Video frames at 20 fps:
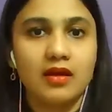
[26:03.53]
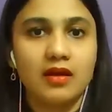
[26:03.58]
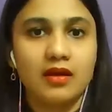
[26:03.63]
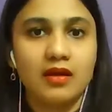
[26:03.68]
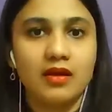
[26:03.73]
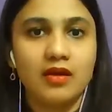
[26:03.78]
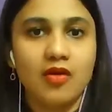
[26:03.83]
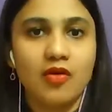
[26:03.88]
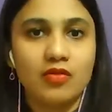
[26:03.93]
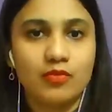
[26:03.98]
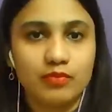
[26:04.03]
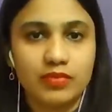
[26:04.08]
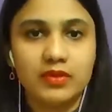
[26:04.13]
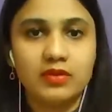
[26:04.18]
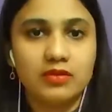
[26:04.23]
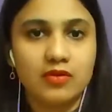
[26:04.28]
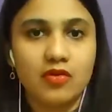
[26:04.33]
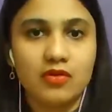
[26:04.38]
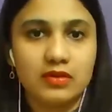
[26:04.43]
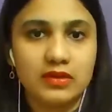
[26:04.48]
on
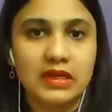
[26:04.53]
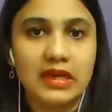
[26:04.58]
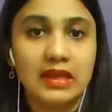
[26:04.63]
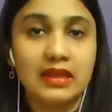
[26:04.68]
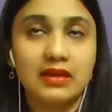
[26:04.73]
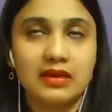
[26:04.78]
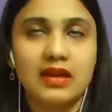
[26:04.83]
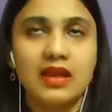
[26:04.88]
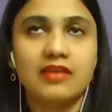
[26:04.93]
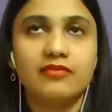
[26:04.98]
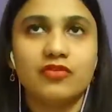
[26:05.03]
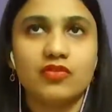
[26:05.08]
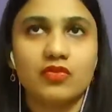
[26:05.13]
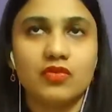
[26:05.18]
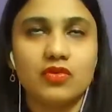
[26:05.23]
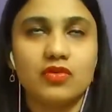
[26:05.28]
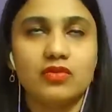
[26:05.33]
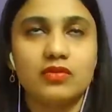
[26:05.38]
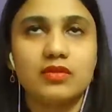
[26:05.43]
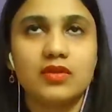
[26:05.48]
like life
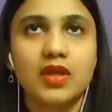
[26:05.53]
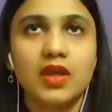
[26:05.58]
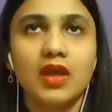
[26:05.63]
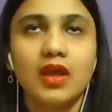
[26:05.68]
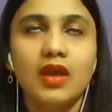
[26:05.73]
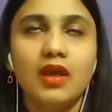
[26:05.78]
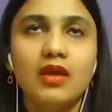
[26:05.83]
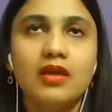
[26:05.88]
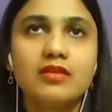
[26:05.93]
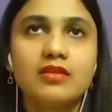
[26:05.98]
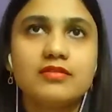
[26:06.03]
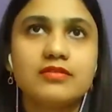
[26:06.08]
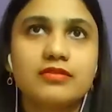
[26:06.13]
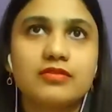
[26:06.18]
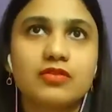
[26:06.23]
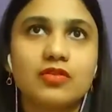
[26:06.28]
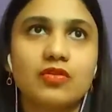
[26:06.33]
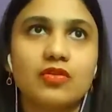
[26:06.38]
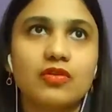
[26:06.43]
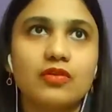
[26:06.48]
on Earth?
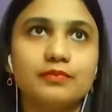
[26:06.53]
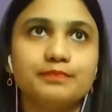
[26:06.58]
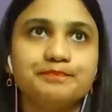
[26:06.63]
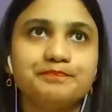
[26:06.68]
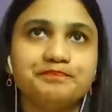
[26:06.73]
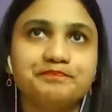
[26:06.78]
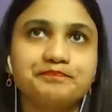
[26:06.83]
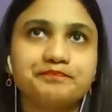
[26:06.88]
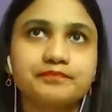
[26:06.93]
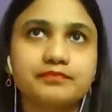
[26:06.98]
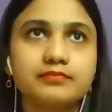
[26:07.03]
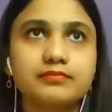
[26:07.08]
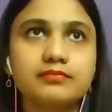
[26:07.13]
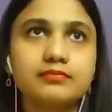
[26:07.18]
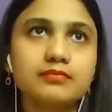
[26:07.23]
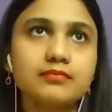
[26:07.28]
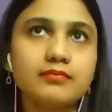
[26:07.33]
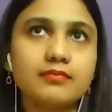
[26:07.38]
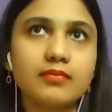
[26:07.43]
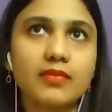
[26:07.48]
So
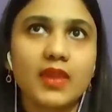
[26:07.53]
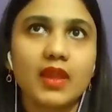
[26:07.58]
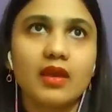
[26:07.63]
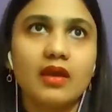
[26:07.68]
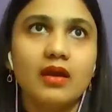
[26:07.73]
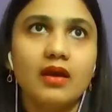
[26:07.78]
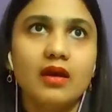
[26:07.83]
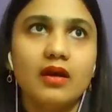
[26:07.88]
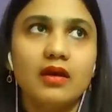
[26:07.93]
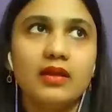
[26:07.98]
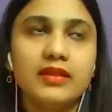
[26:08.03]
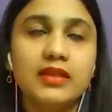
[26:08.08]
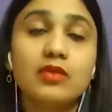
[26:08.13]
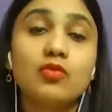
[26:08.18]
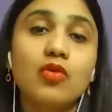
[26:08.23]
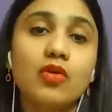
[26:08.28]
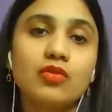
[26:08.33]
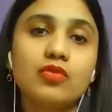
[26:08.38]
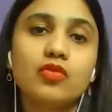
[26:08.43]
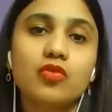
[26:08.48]
they
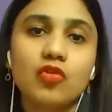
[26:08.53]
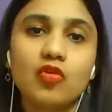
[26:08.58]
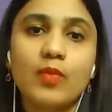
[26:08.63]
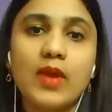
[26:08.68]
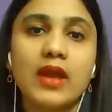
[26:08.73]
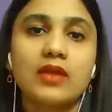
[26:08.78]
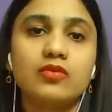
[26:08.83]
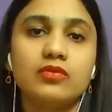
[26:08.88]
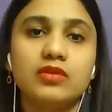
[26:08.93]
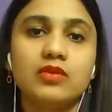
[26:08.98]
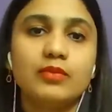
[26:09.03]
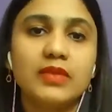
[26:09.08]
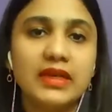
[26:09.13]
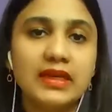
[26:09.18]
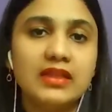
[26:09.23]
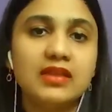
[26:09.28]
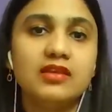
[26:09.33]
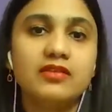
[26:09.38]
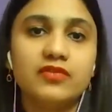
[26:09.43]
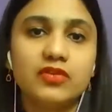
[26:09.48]
want to go back to the
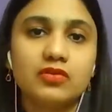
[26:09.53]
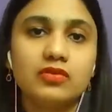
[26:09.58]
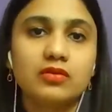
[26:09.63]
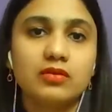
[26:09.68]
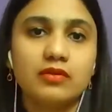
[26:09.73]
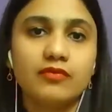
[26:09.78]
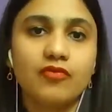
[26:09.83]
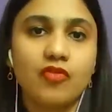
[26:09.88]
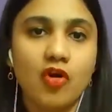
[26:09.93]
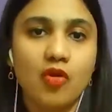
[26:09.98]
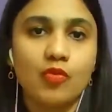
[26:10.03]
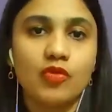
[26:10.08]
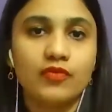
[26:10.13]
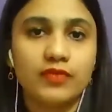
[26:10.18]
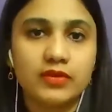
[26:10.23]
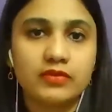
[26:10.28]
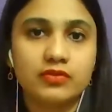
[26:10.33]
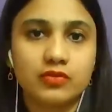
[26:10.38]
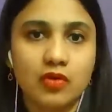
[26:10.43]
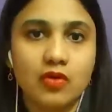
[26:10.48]
medieval form
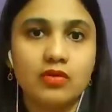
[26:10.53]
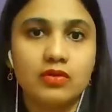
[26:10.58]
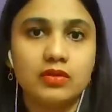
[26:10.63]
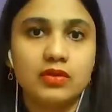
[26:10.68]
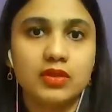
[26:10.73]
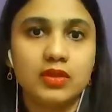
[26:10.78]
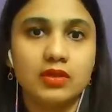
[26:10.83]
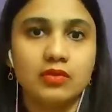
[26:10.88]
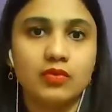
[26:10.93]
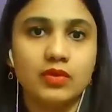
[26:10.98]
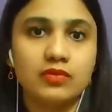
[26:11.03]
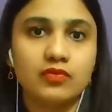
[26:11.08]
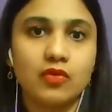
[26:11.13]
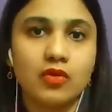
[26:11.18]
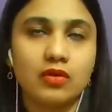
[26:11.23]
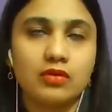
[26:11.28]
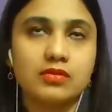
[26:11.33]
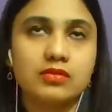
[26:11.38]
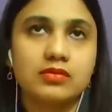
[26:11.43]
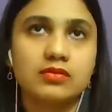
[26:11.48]
of astrology, which
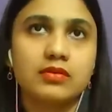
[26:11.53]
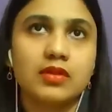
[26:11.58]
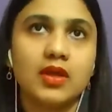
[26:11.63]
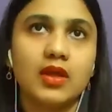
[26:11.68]
was